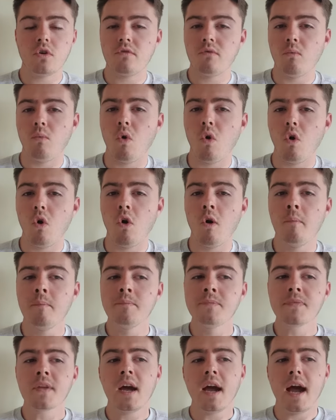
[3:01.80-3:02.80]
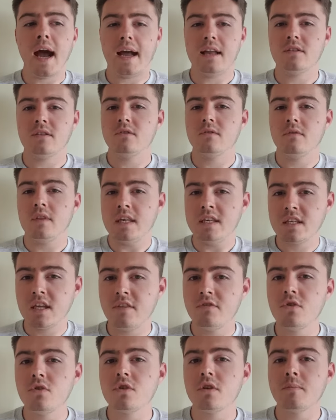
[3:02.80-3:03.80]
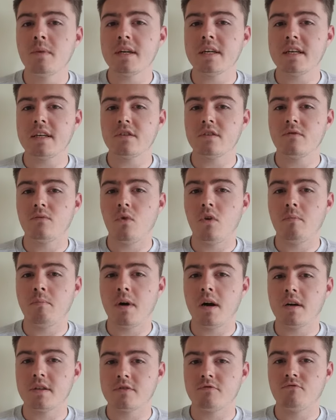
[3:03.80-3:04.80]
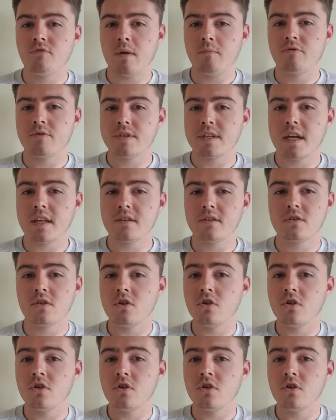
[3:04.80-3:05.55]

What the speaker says: of war, and these gives you some ideas of what Mars represents.